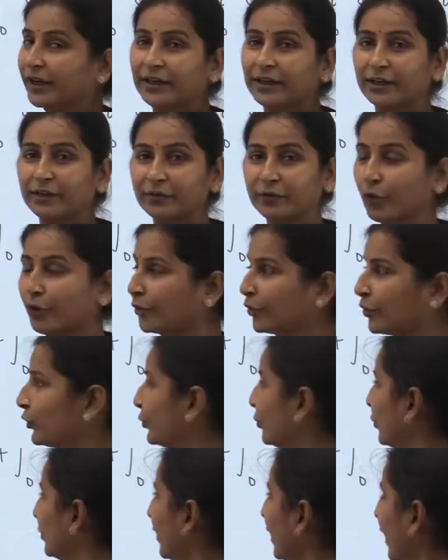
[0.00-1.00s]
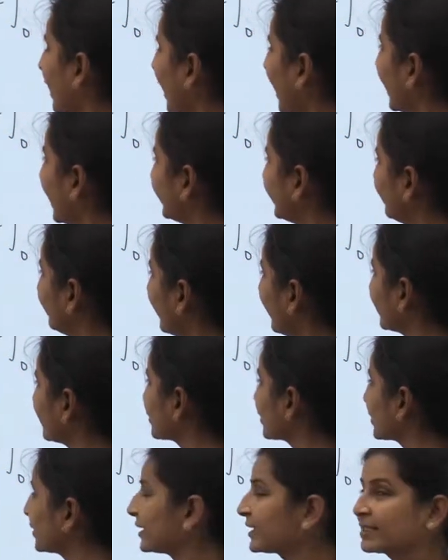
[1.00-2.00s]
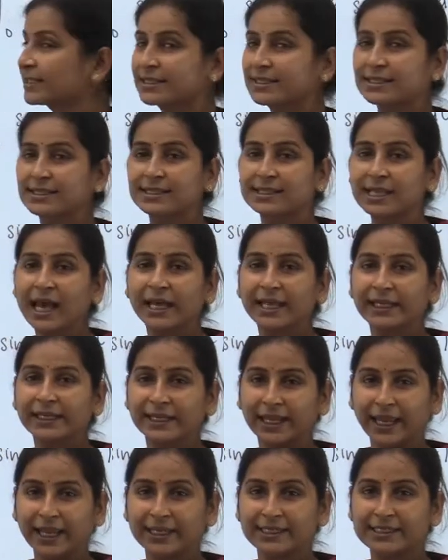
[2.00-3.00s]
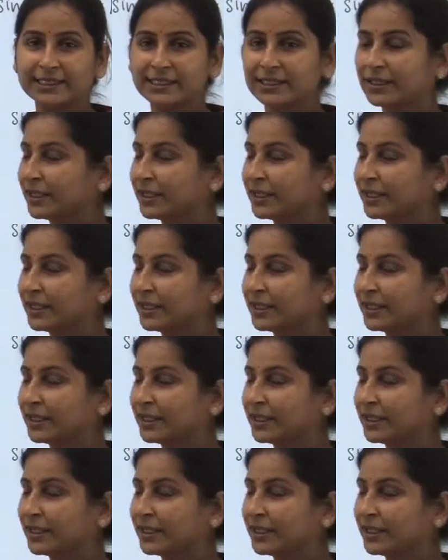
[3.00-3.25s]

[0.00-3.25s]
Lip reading: it for u and the function is sine at.